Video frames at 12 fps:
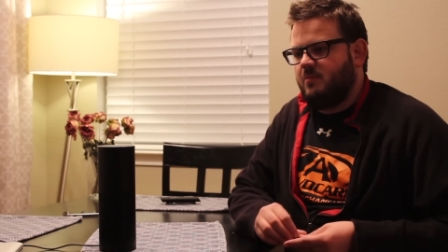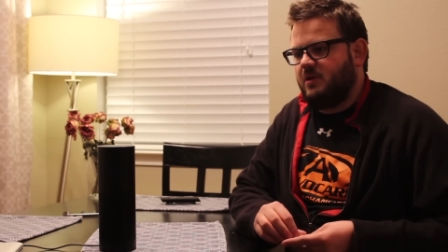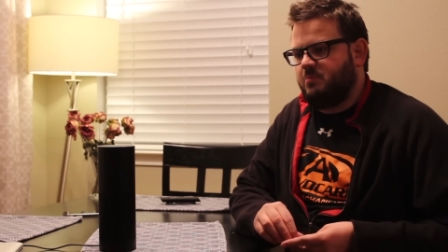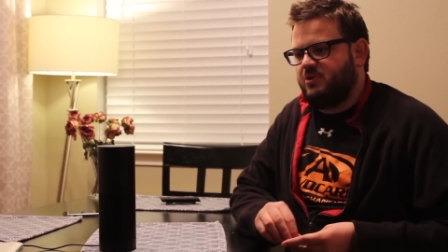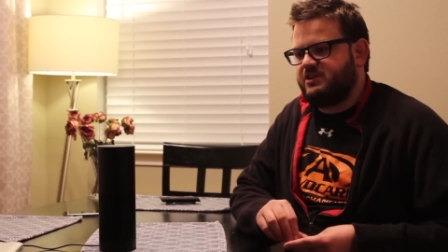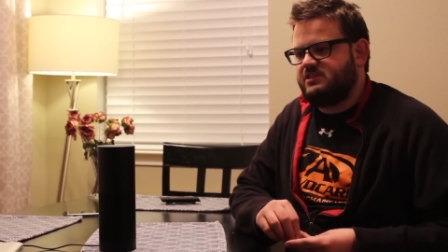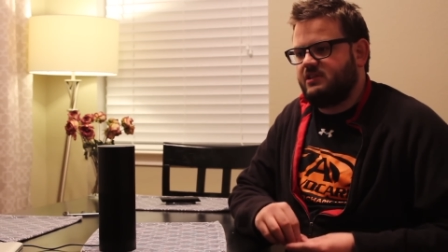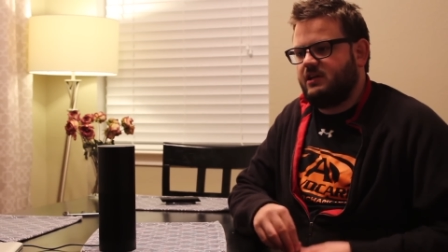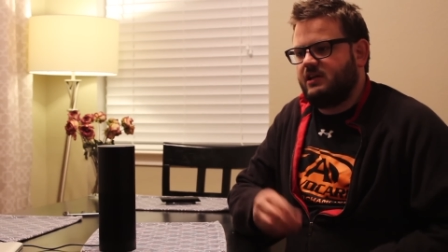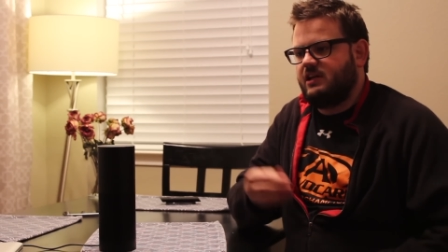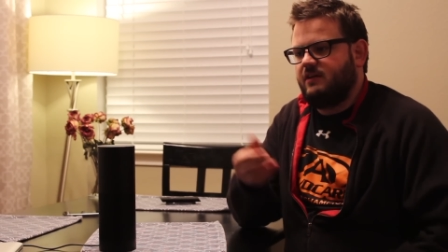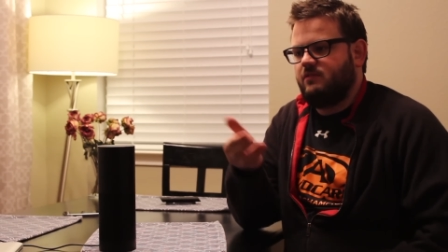my impression
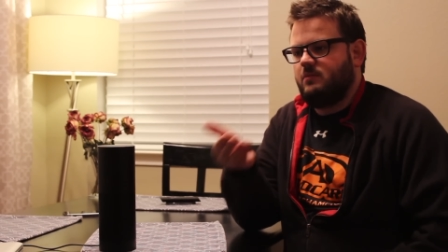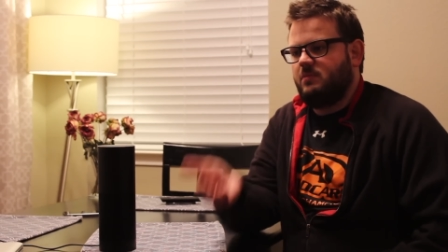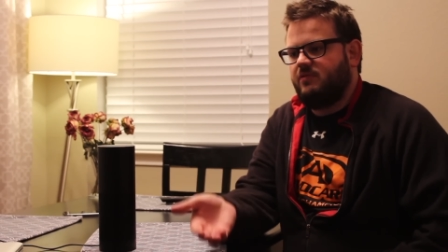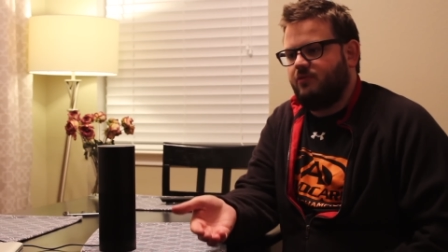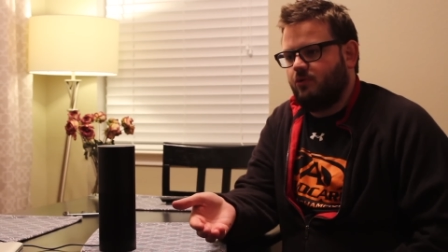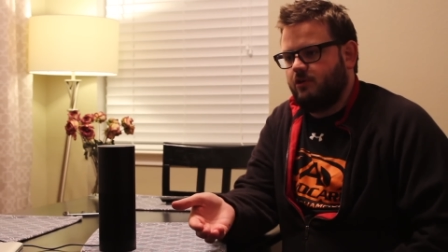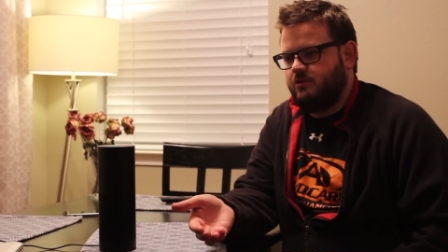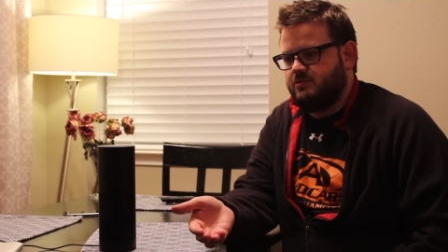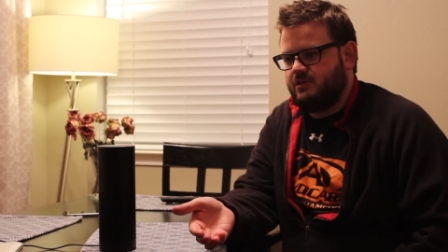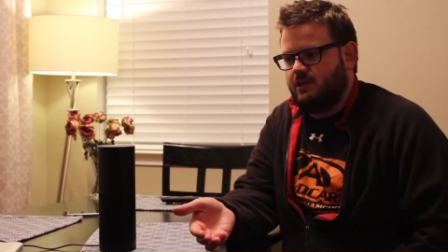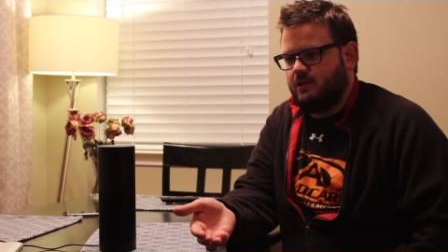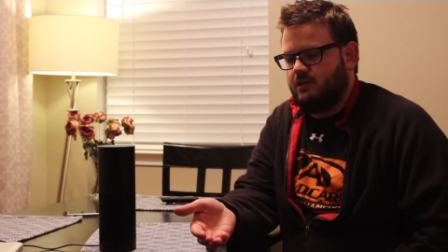that I gave you before
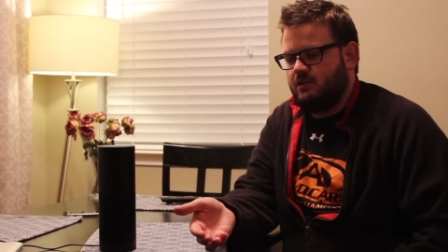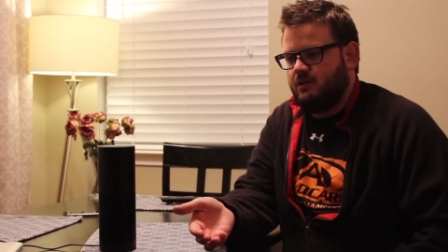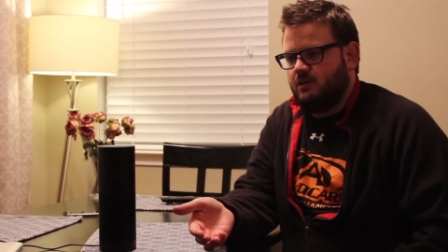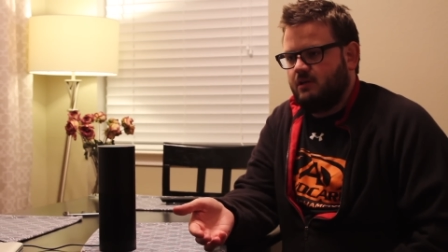using it